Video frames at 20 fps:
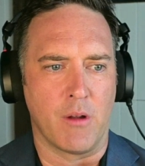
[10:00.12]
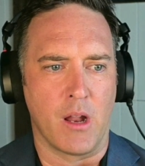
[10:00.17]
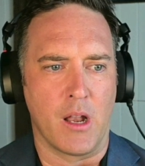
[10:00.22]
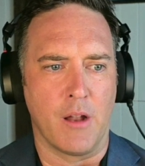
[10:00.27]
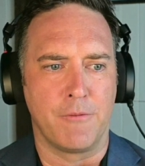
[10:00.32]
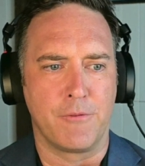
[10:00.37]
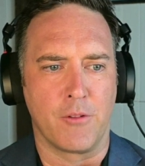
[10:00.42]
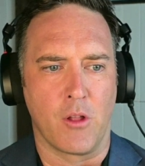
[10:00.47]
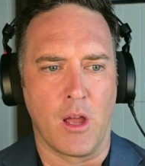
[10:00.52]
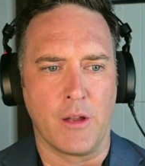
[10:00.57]

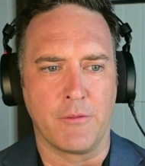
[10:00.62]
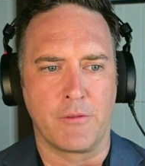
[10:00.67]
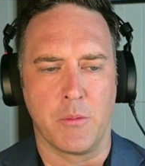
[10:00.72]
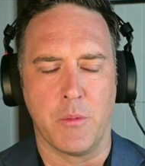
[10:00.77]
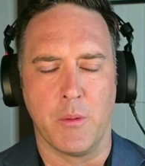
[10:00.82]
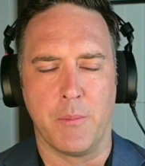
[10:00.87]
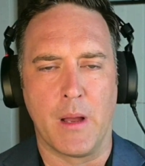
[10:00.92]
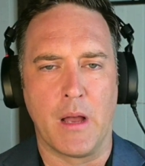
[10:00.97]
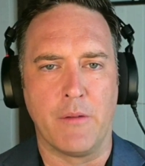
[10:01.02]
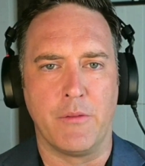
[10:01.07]
runner Flying From
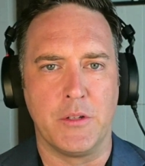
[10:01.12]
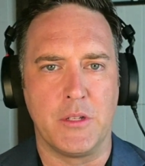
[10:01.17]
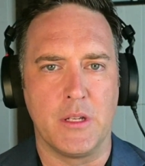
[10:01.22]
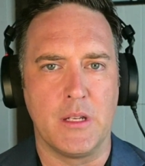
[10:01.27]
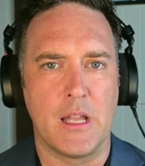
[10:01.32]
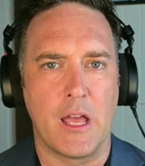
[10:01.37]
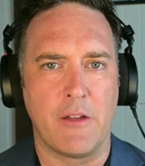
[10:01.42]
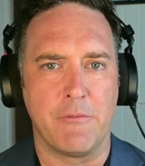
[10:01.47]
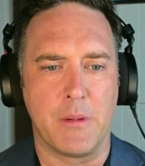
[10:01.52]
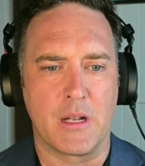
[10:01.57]
Above, who
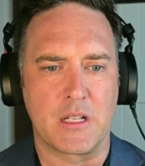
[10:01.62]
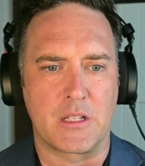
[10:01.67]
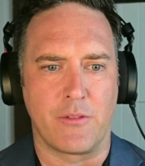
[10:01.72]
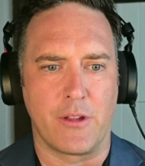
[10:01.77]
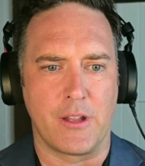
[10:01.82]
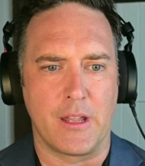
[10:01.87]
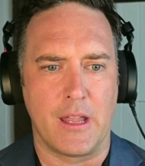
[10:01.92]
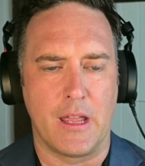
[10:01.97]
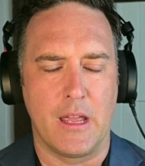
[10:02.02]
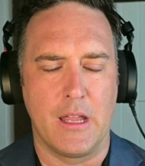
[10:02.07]
didn't have much
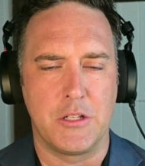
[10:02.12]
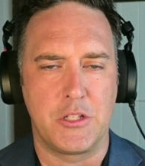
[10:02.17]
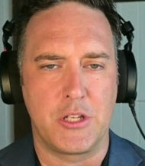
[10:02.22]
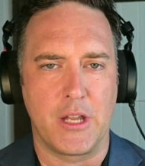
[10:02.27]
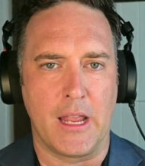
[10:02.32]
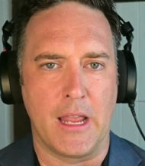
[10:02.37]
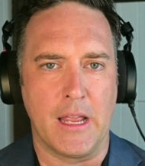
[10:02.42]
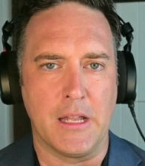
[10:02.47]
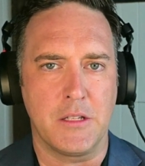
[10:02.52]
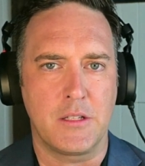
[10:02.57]
of a
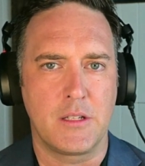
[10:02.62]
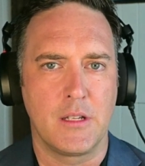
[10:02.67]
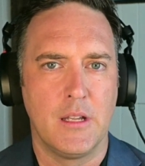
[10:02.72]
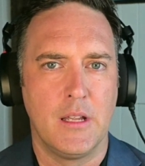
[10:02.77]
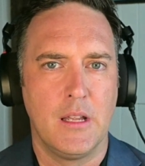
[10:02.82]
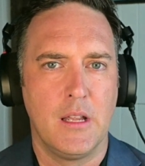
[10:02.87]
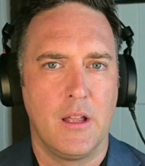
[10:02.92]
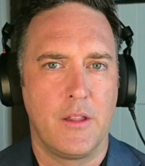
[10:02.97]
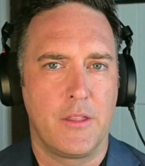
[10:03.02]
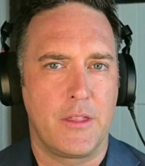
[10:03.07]
chance.
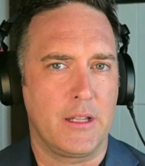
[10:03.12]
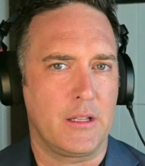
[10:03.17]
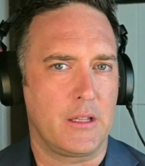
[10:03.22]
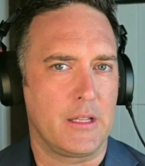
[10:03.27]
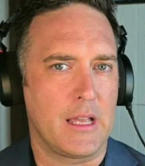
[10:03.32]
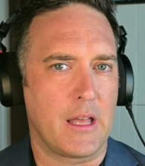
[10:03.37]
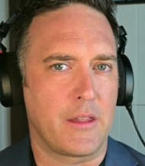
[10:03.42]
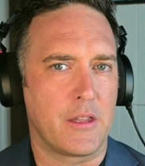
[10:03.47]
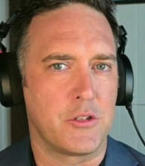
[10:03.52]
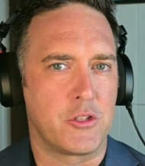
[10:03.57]
I think
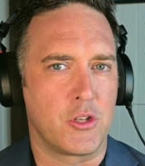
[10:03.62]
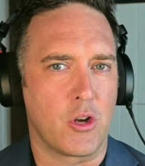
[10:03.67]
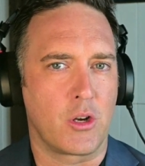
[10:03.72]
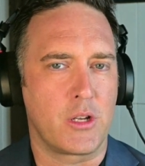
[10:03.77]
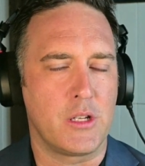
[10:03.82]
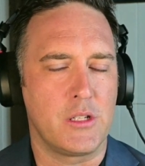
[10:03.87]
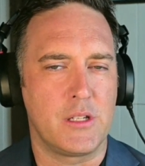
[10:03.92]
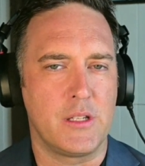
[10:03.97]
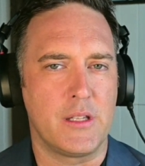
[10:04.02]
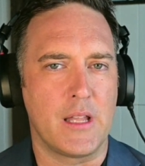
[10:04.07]
the other
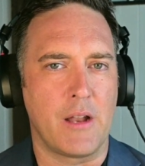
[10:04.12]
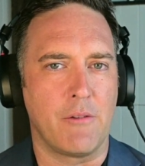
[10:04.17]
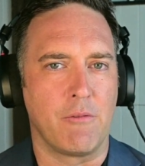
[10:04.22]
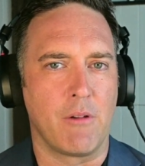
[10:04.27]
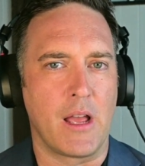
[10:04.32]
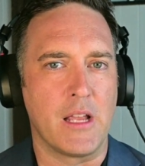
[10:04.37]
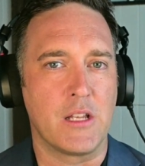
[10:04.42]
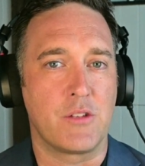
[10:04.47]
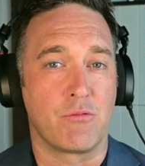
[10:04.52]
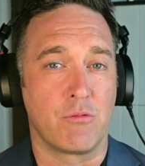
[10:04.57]
jockeys in that
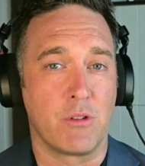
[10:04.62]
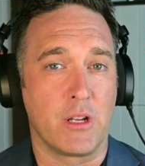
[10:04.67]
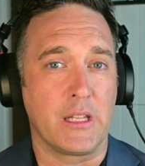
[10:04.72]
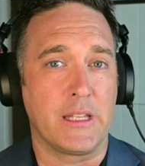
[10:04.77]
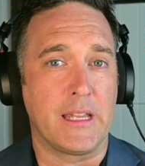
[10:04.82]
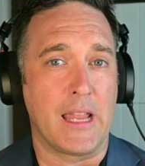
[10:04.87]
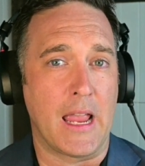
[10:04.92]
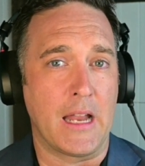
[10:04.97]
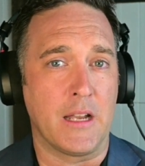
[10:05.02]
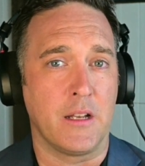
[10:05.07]
race
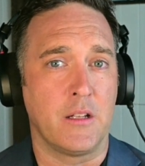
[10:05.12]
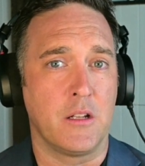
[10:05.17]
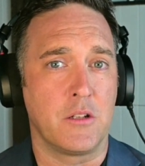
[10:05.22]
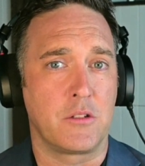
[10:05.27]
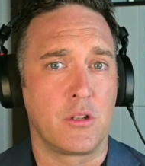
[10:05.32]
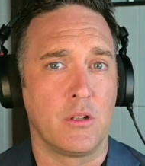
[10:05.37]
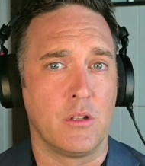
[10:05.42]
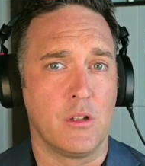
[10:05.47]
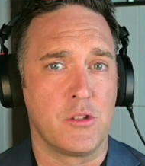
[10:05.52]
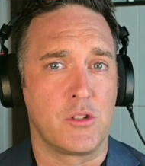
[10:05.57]
really handed it
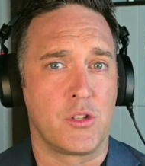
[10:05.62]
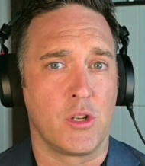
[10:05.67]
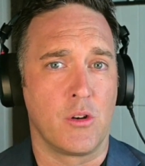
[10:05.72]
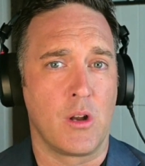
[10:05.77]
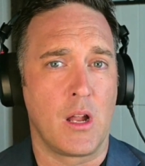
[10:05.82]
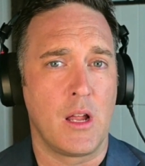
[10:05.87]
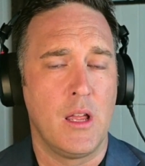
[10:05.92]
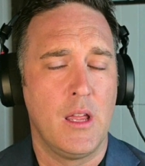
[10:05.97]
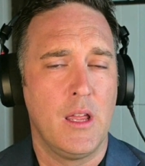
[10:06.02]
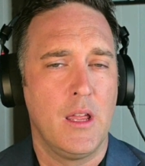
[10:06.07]
to
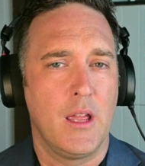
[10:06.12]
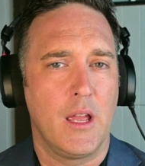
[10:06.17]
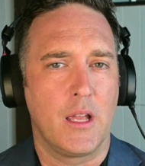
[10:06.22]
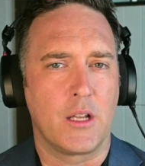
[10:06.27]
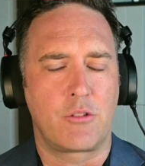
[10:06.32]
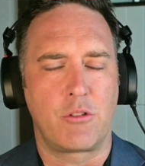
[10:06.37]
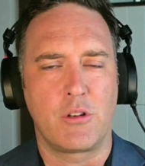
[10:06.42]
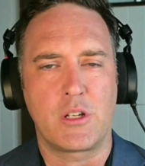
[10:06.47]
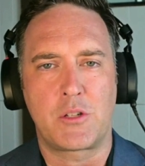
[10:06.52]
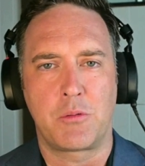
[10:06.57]
Lazura. And
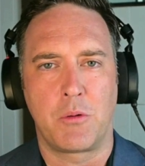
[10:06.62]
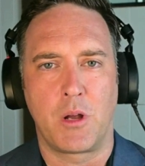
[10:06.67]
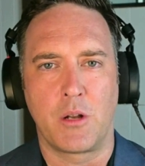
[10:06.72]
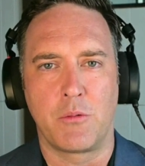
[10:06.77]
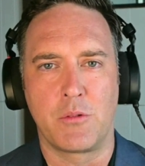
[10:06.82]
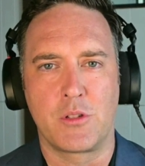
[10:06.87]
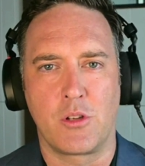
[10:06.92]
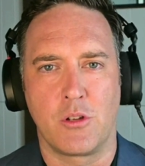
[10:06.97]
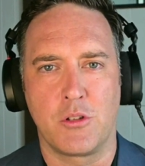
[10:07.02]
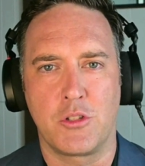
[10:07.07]
Chris Waller
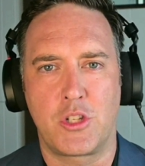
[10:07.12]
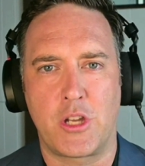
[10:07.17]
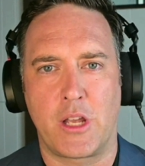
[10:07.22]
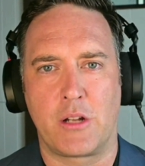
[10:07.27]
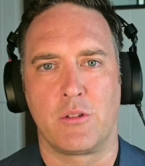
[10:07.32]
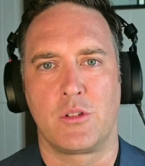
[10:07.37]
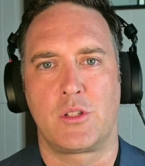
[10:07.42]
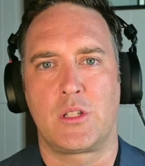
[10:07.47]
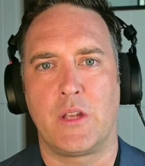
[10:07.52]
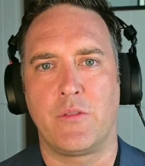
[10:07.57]
was on
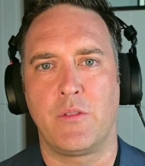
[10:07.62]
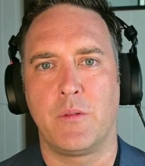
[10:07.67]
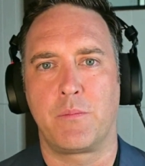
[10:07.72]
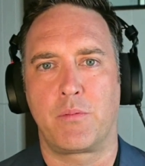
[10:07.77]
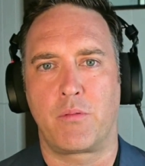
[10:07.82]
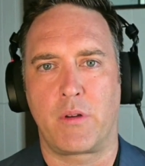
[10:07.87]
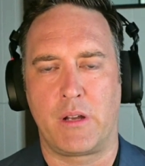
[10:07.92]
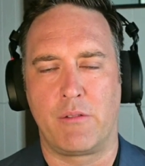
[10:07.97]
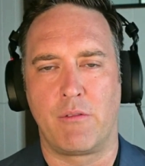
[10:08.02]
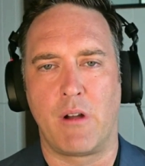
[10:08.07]
Channel 7
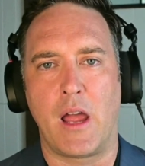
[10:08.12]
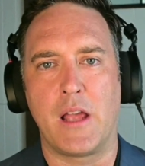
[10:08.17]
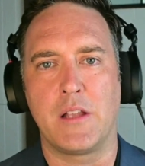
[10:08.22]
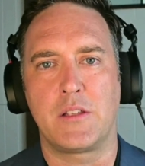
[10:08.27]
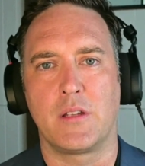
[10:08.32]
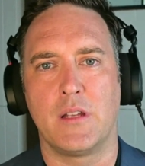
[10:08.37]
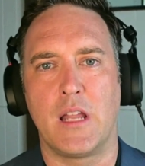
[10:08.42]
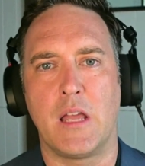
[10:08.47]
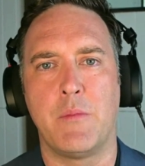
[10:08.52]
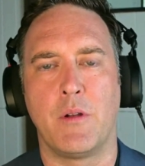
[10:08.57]

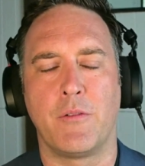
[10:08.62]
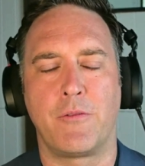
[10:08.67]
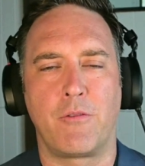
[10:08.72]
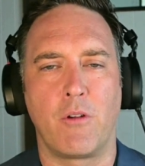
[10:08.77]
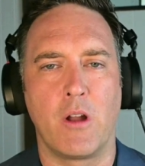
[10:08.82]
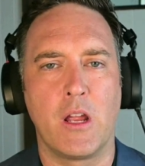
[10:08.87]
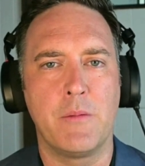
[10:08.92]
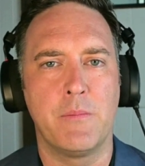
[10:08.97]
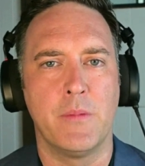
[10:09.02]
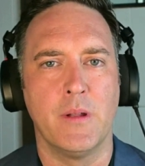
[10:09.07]
pre-race, and Emma
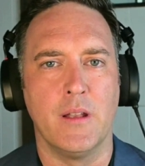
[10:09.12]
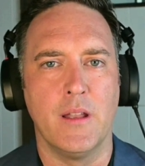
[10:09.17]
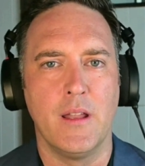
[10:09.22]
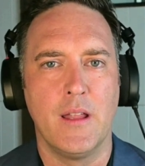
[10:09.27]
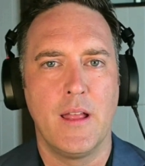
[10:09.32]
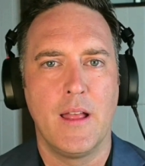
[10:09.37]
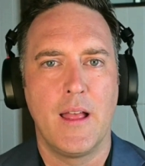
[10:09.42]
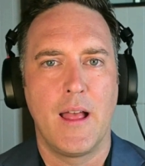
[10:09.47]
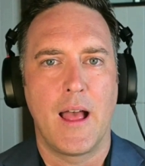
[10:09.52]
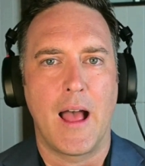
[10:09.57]
Friedman
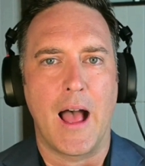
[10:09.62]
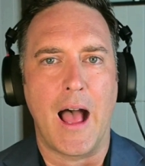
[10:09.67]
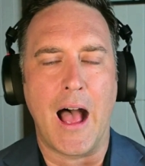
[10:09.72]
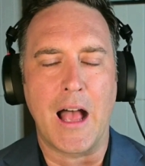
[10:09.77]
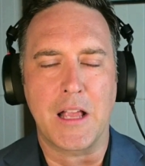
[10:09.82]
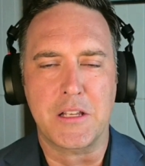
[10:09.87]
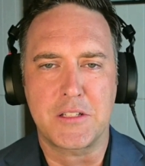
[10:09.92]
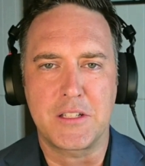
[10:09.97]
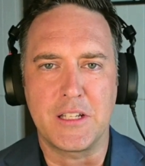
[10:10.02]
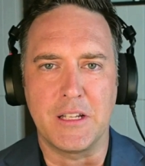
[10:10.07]

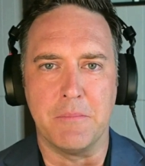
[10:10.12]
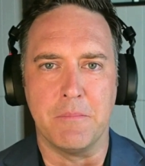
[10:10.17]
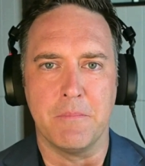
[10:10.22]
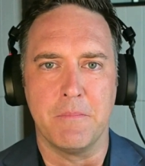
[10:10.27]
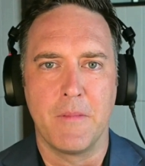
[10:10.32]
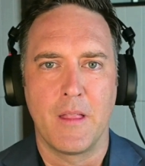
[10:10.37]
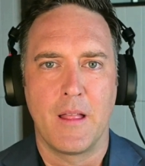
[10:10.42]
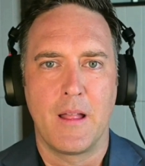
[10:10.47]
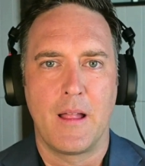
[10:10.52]
asked him,